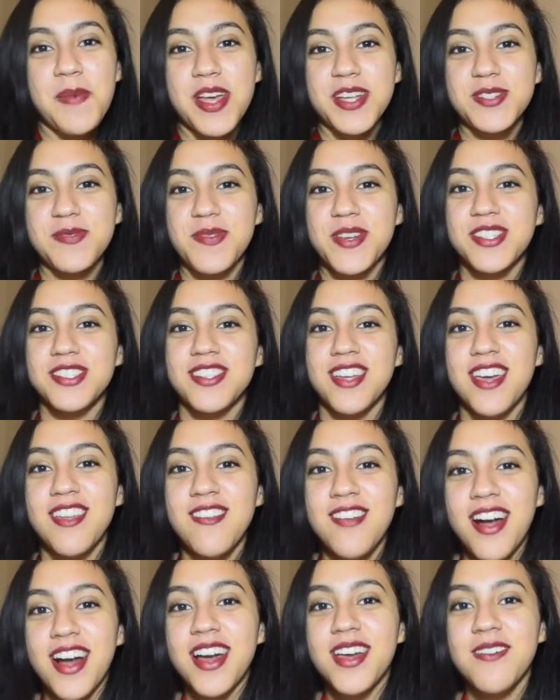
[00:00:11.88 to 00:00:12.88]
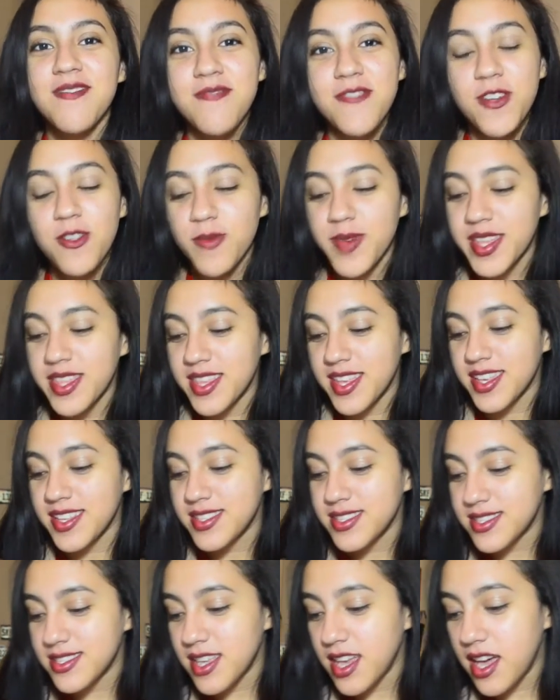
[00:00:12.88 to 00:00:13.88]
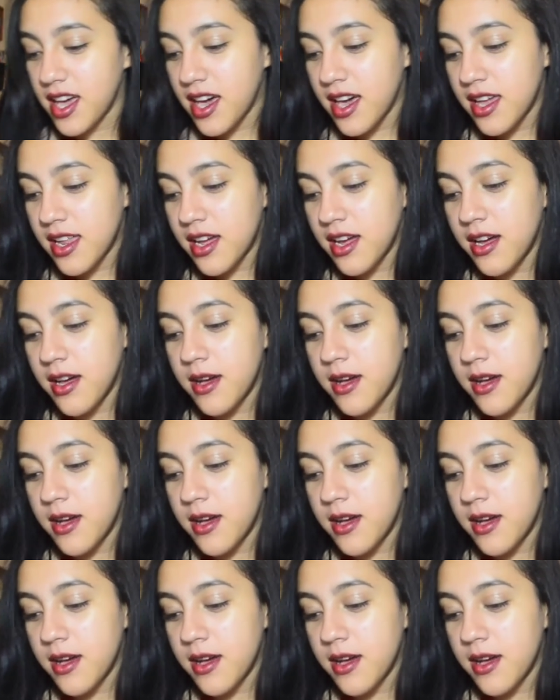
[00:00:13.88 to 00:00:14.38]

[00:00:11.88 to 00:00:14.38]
back to my channel. I am filming this at